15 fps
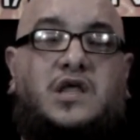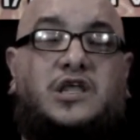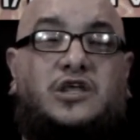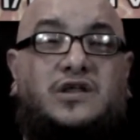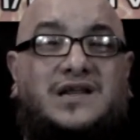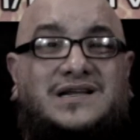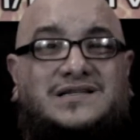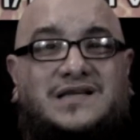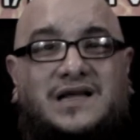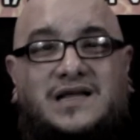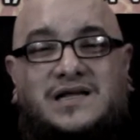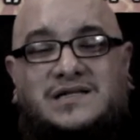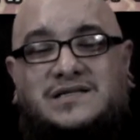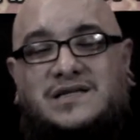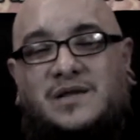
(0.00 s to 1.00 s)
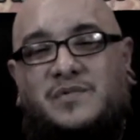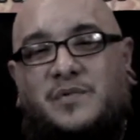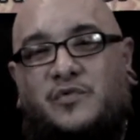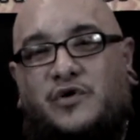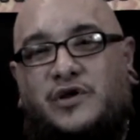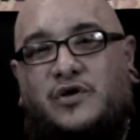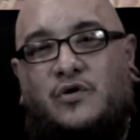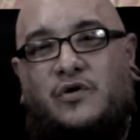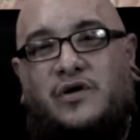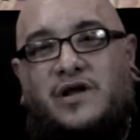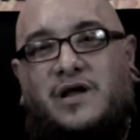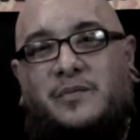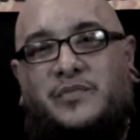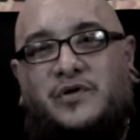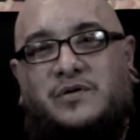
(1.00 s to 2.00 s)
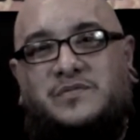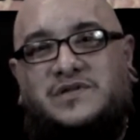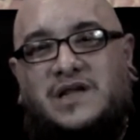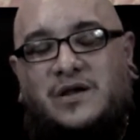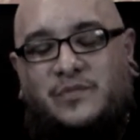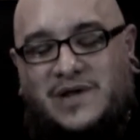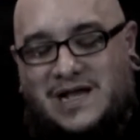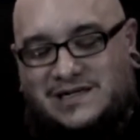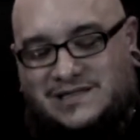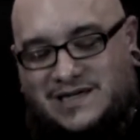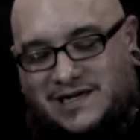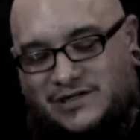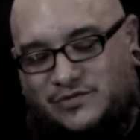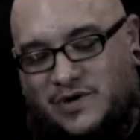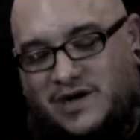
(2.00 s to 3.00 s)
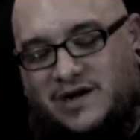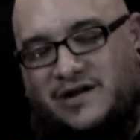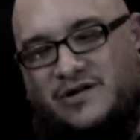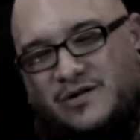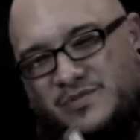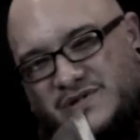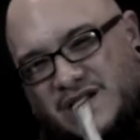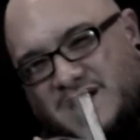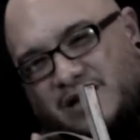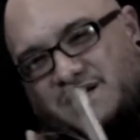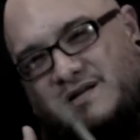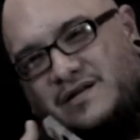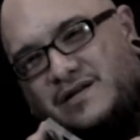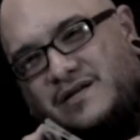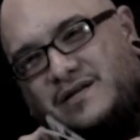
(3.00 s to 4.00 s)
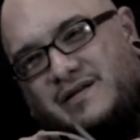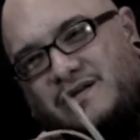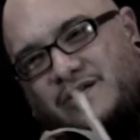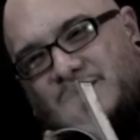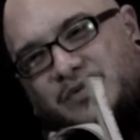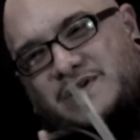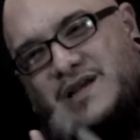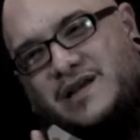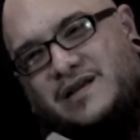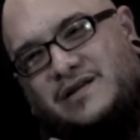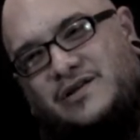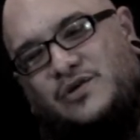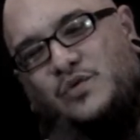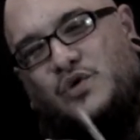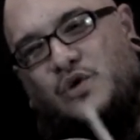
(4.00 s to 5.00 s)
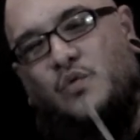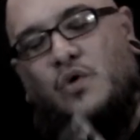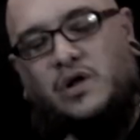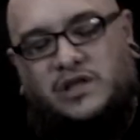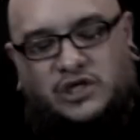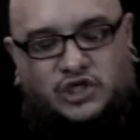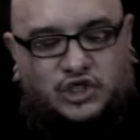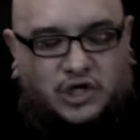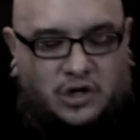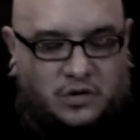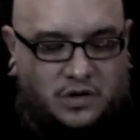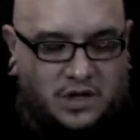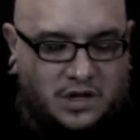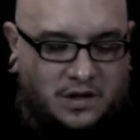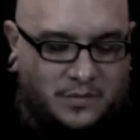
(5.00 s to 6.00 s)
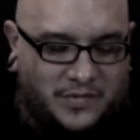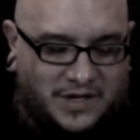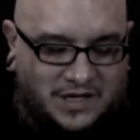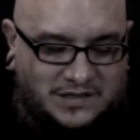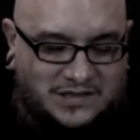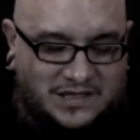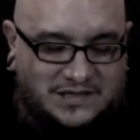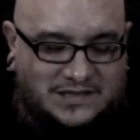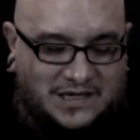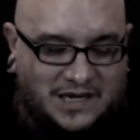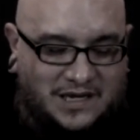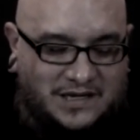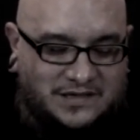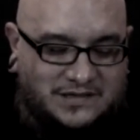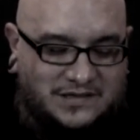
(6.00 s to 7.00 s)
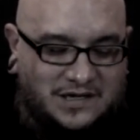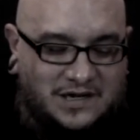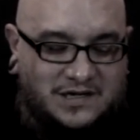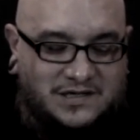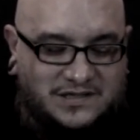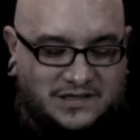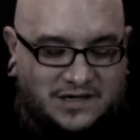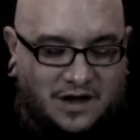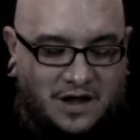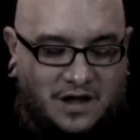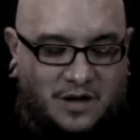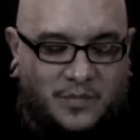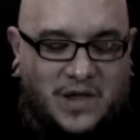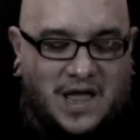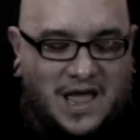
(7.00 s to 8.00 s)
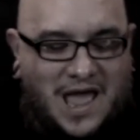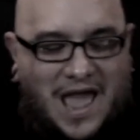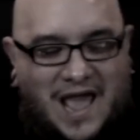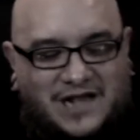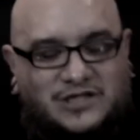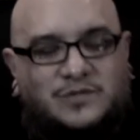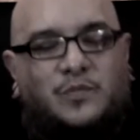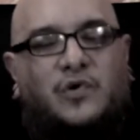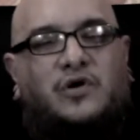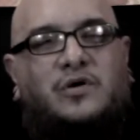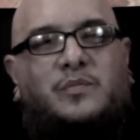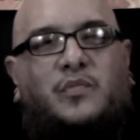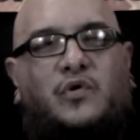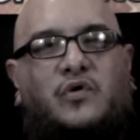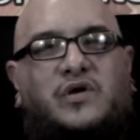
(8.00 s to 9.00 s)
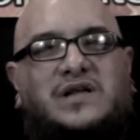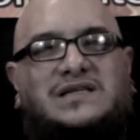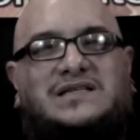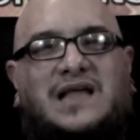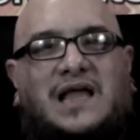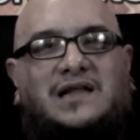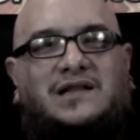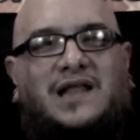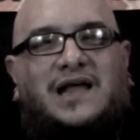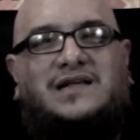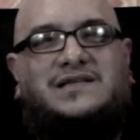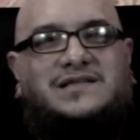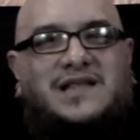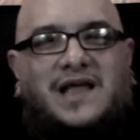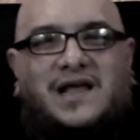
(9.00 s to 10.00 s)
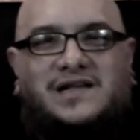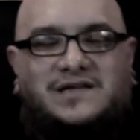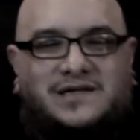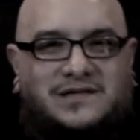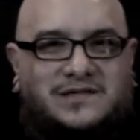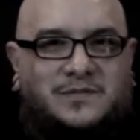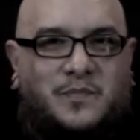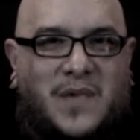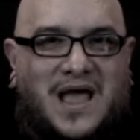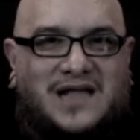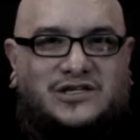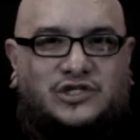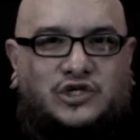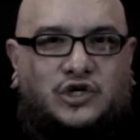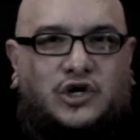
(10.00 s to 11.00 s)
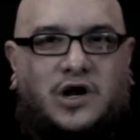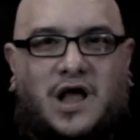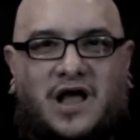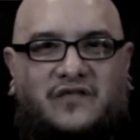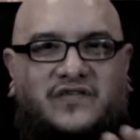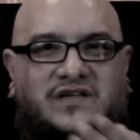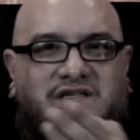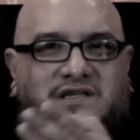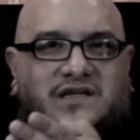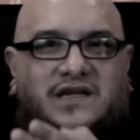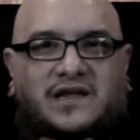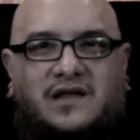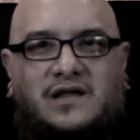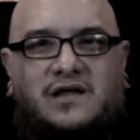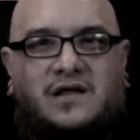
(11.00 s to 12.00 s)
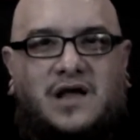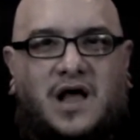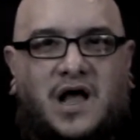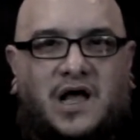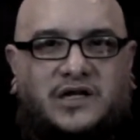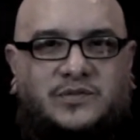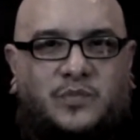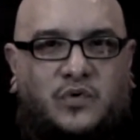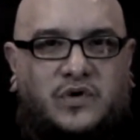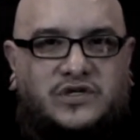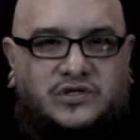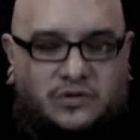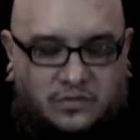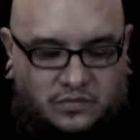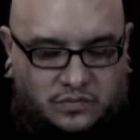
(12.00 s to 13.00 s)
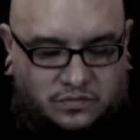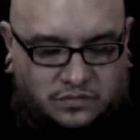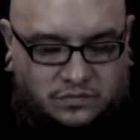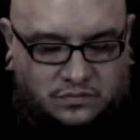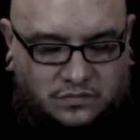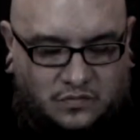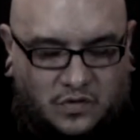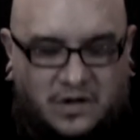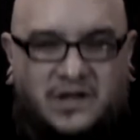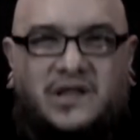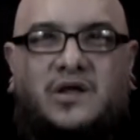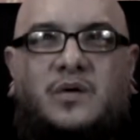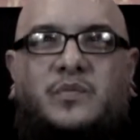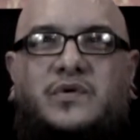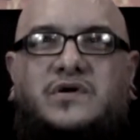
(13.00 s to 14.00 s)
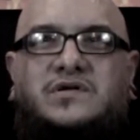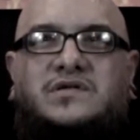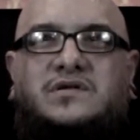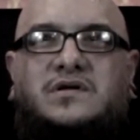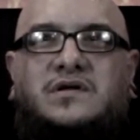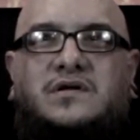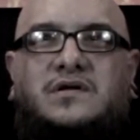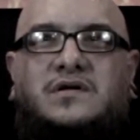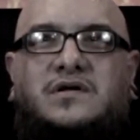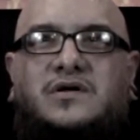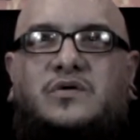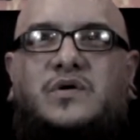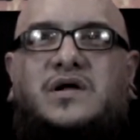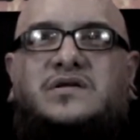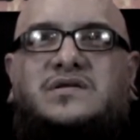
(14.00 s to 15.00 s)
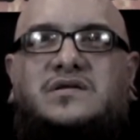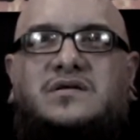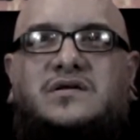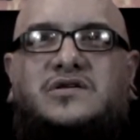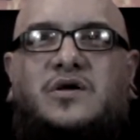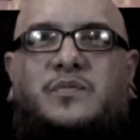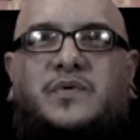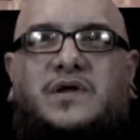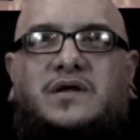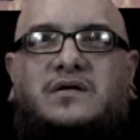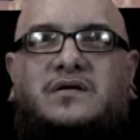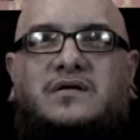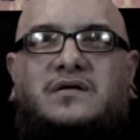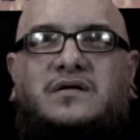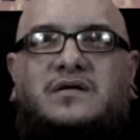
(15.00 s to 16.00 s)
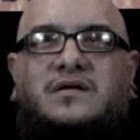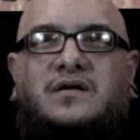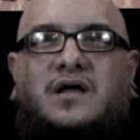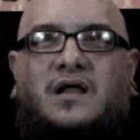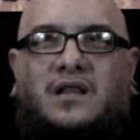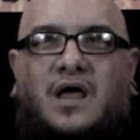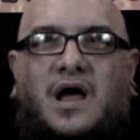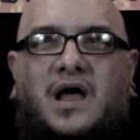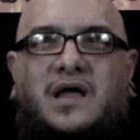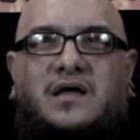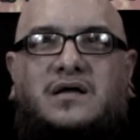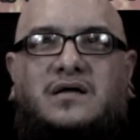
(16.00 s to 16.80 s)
You need tickets? Hit my boy Corey up, you know what I'm saying? We got tickets right here, you know what I'm saying? You know what I'm saying? You want this show. Because this is Scum, Axe Murder Boys, and Lex the Hex Master. Obviously, Hodge Boys are one of the openers. Who else is opening? A lot.